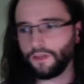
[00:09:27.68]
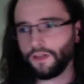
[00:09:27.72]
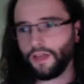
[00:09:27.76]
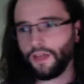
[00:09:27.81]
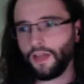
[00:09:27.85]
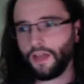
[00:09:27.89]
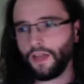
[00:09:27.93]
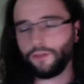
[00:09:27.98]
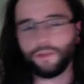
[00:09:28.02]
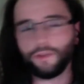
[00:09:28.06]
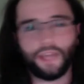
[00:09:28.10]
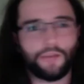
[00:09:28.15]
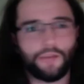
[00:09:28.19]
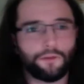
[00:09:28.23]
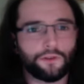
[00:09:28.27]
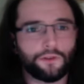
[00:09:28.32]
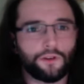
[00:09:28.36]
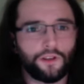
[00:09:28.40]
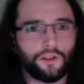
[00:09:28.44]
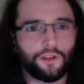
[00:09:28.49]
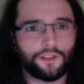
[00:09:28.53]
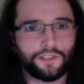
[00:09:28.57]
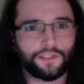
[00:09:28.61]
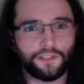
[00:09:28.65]
came
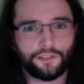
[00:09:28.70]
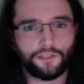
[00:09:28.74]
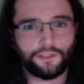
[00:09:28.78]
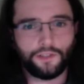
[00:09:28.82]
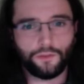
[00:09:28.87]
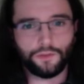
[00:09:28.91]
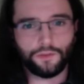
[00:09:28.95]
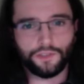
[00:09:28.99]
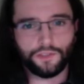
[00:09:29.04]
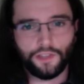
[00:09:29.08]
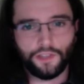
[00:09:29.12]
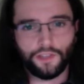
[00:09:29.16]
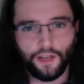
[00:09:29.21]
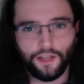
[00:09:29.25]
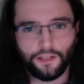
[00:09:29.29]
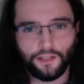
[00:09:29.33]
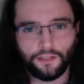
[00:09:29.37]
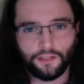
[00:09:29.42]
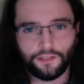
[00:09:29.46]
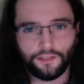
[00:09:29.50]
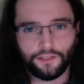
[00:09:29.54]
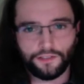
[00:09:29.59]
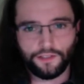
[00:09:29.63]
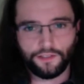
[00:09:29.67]
across these two
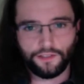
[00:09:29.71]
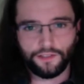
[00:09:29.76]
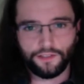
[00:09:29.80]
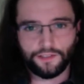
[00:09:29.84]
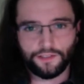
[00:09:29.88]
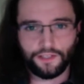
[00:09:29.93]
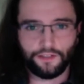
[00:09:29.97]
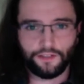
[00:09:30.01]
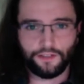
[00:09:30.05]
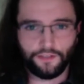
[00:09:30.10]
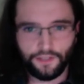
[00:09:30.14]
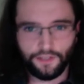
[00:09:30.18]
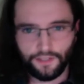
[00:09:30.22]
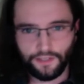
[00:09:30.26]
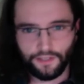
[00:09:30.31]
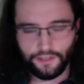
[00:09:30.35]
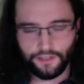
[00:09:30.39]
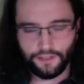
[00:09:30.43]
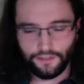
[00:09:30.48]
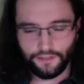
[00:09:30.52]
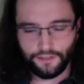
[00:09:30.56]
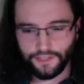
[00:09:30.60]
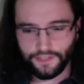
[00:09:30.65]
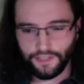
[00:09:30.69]
styles? There's
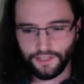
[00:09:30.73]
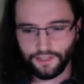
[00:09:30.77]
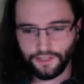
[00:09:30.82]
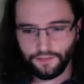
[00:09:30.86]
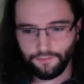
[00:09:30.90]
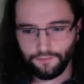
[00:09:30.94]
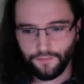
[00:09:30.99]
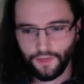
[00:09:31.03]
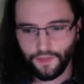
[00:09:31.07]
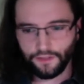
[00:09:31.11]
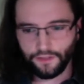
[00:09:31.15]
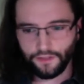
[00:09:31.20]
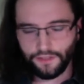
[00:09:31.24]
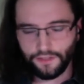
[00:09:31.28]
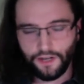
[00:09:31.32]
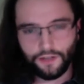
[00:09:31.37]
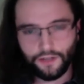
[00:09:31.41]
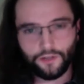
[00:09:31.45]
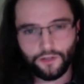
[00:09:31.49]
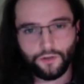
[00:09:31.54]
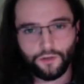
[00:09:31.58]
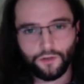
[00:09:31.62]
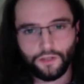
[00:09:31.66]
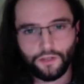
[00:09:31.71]
the
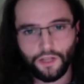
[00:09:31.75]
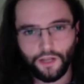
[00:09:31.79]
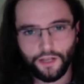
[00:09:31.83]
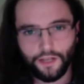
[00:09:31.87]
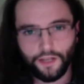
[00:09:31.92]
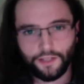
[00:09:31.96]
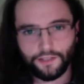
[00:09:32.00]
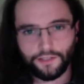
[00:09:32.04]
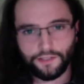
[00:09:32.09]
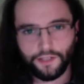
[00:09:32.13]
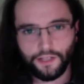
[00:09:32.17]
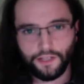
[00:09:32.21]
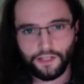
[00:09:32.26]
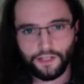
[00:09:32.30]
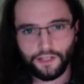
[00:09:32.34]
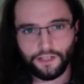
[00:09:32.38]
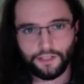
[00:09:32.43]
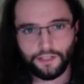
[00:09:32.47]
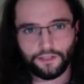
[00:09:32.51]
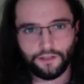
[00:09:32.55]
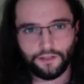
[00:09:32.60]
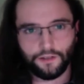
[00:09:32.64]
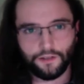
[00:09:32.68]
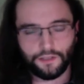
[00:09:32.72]
charcoal line style
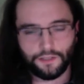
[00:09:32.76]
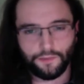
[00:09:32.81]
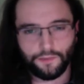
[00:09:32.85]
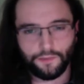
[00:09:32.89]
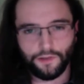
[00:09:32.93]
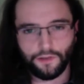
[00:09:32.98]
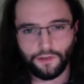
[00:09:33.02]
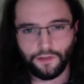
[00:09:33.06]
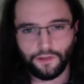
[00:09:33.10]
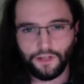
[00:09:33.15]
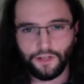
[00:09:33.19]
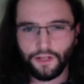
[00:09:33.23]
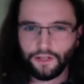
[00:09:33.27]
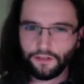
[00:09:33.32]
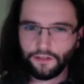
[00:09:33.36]
you talked about.